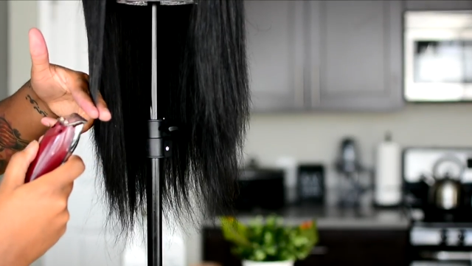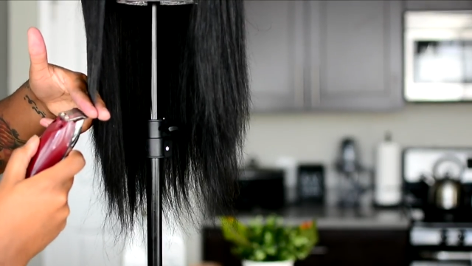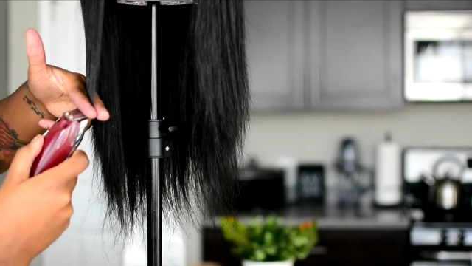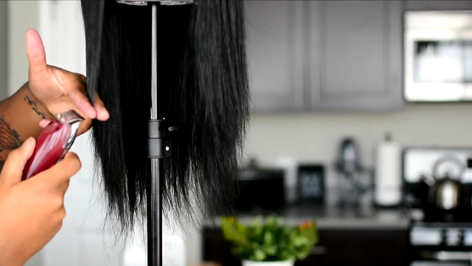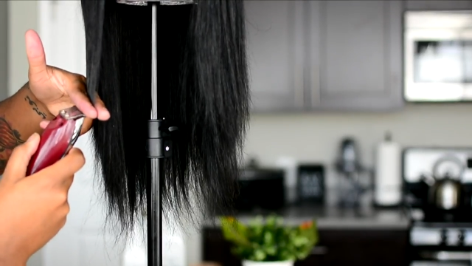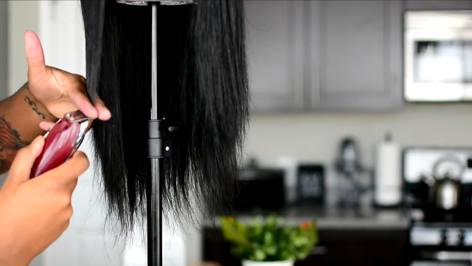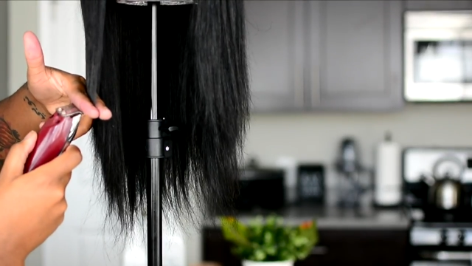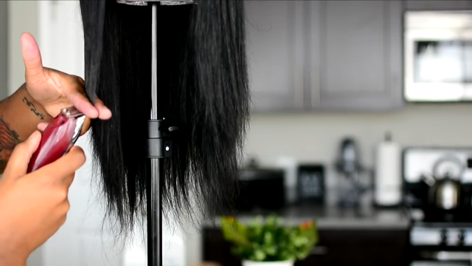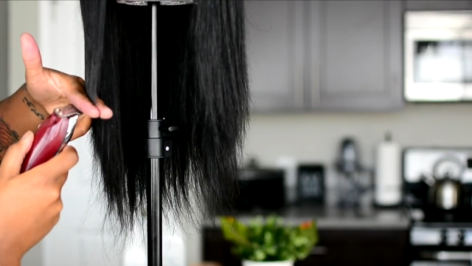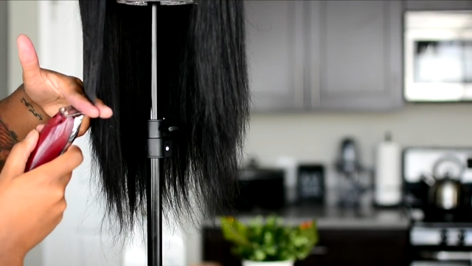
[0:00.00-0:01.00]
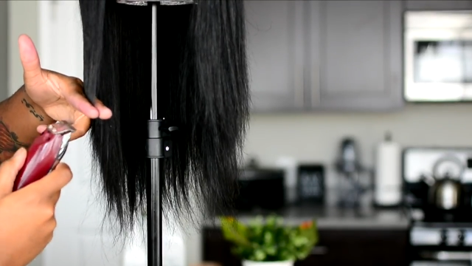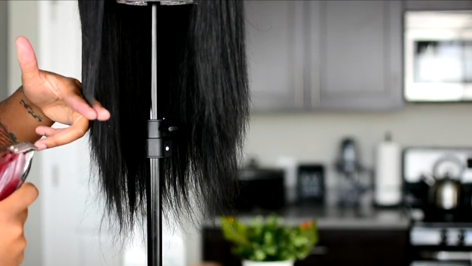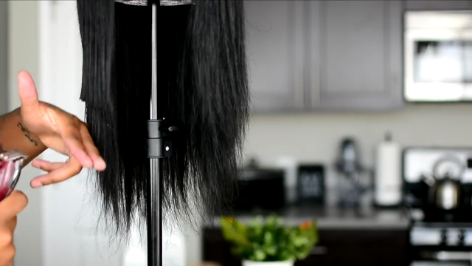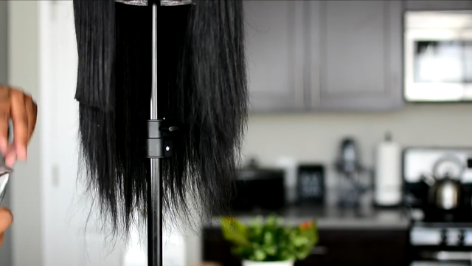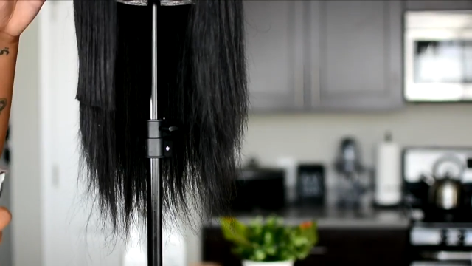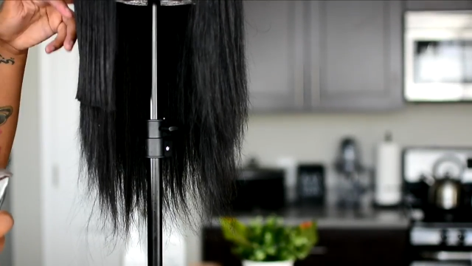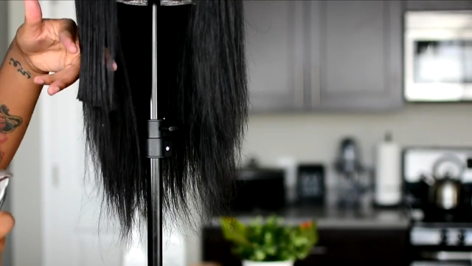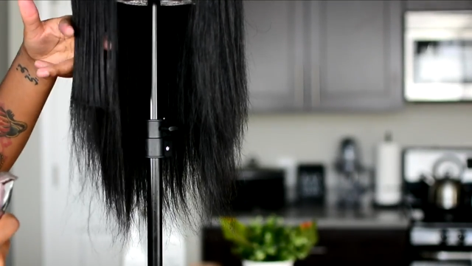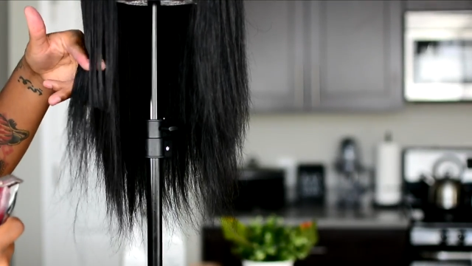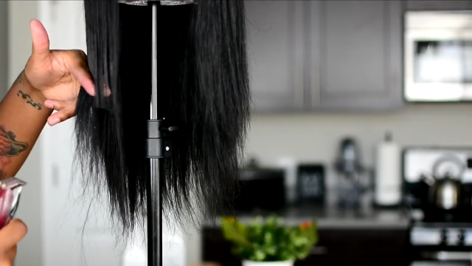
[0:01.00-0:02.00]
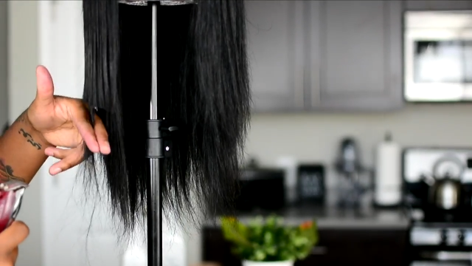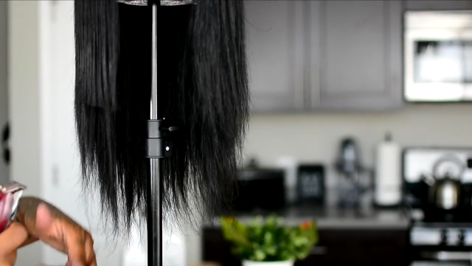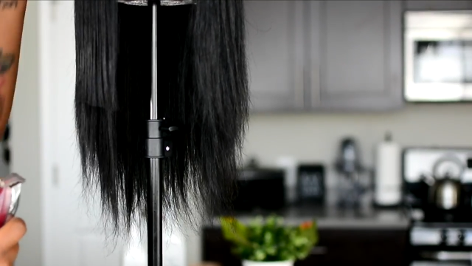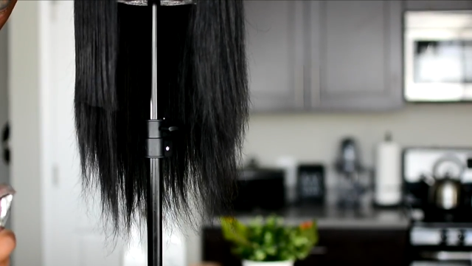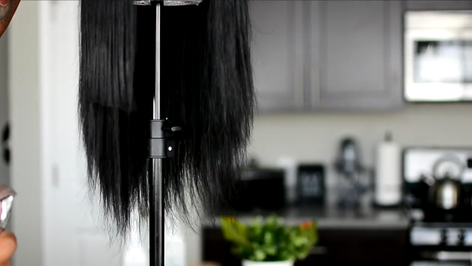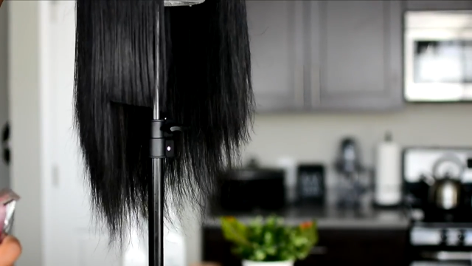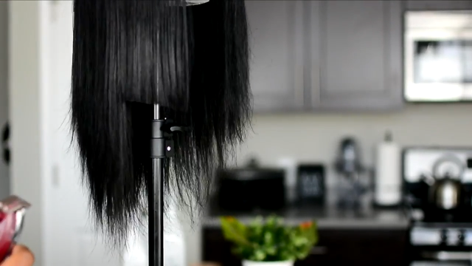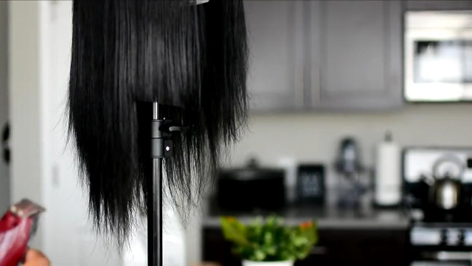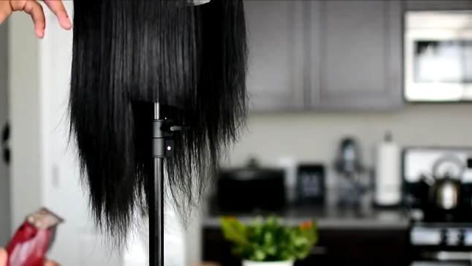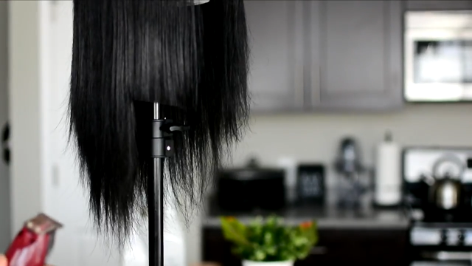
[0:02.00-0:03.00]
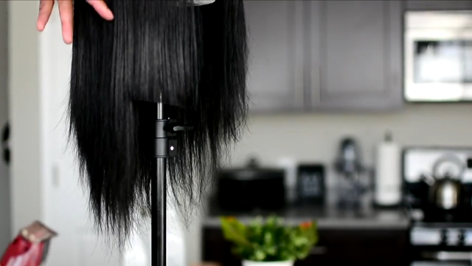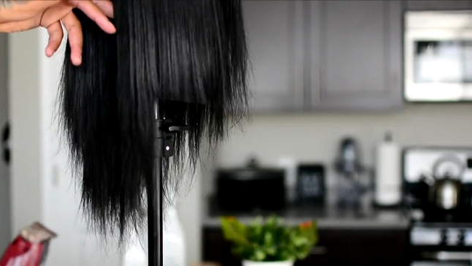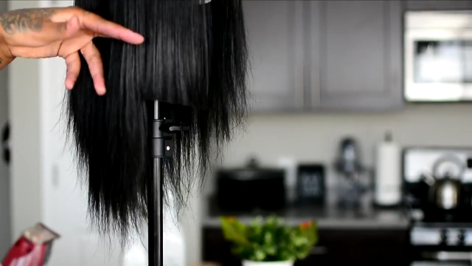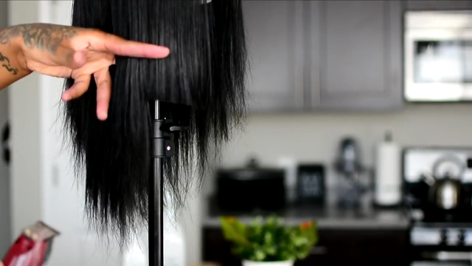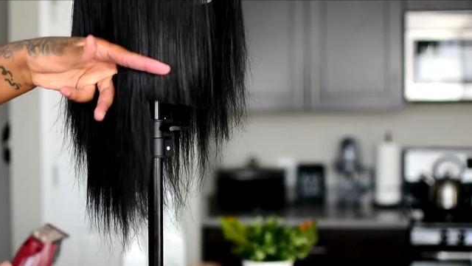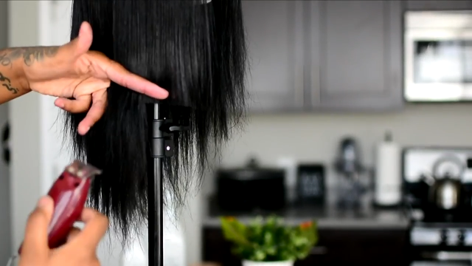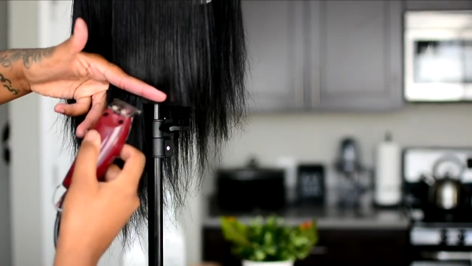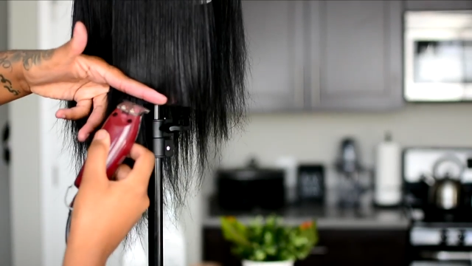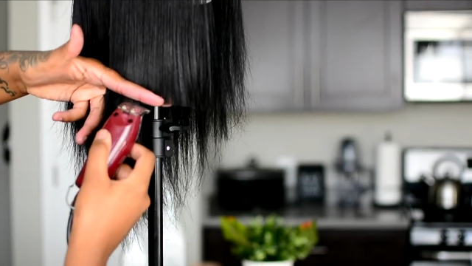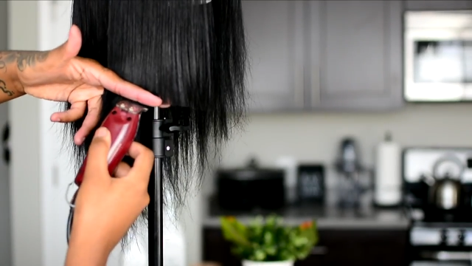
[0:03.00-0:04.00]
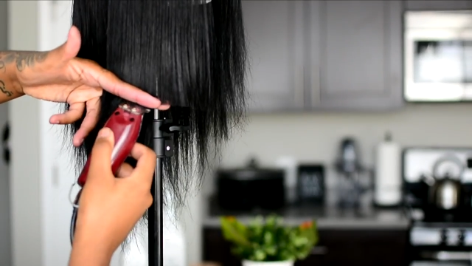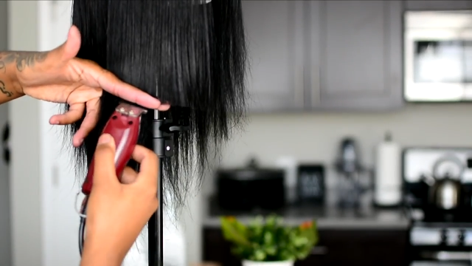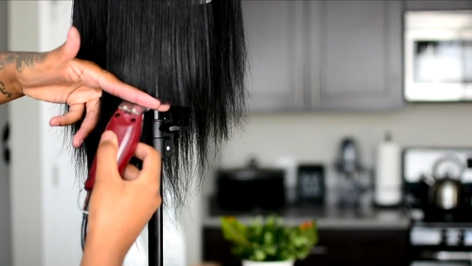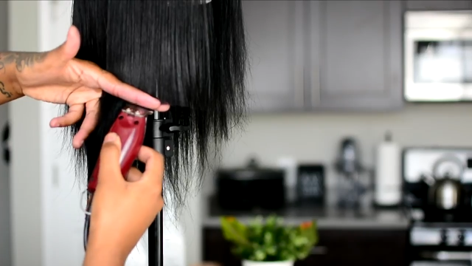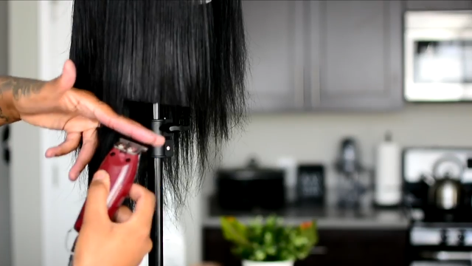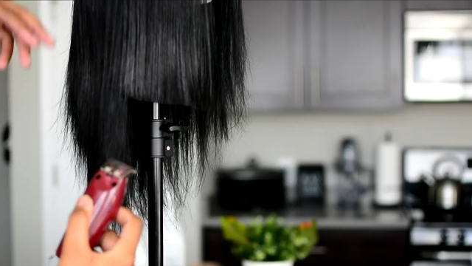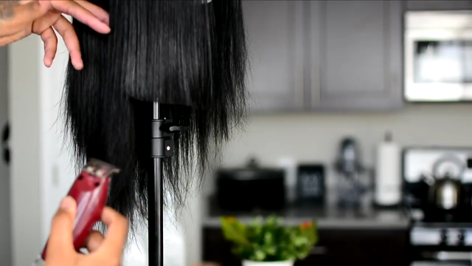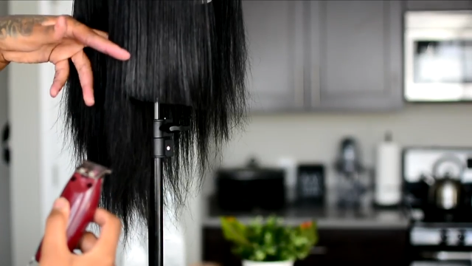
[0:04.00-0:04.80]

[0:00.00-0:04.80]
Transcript: Nobody's mouth can be seen.